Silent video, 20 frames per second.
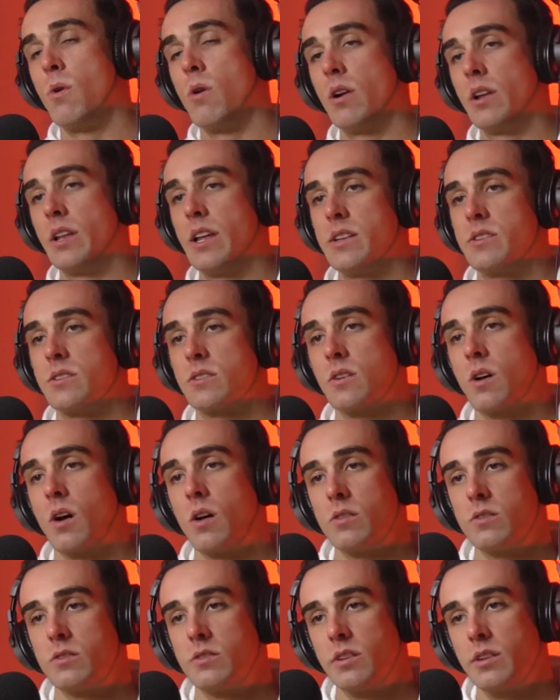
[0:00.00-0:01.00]
or less
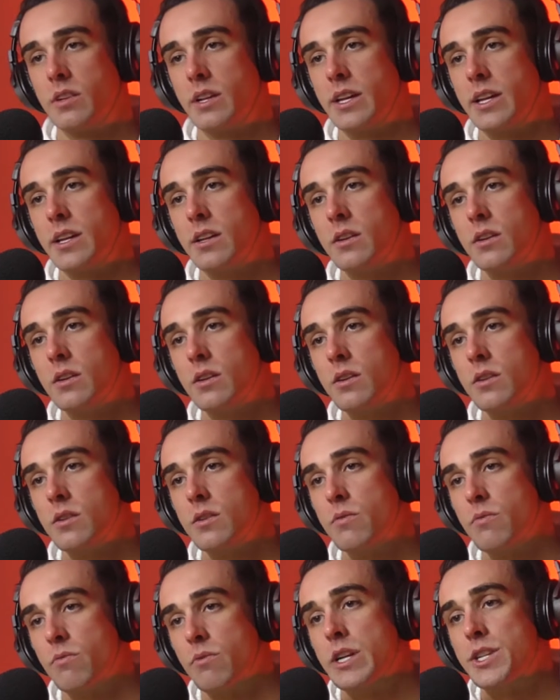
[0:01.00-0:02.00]
constantly
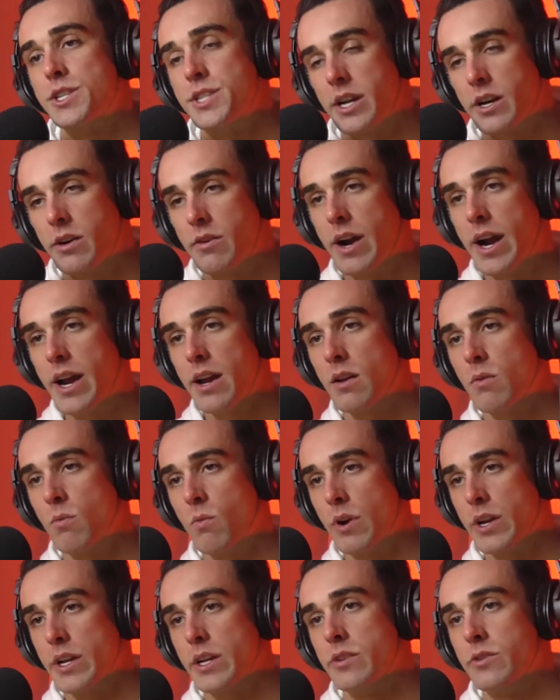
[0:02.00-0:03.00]
regenerate?
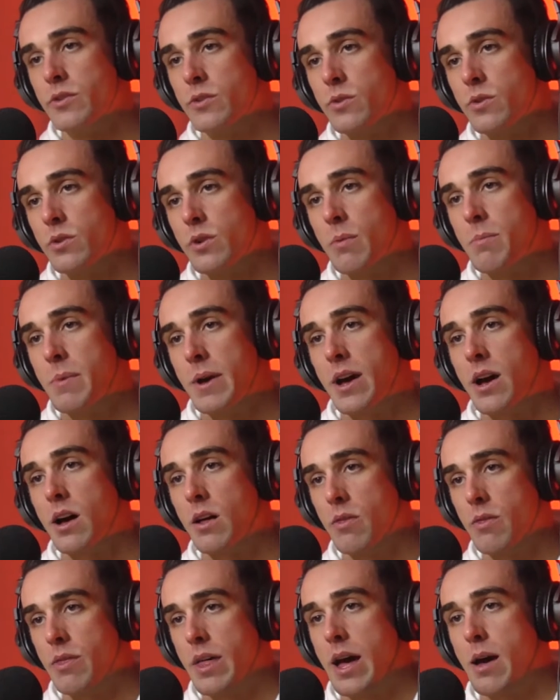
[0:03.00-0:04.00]
What do you do about
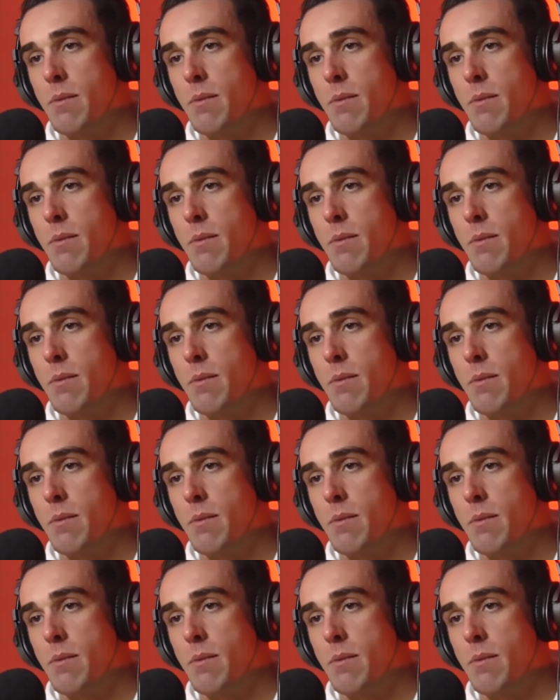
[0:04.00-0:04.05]
that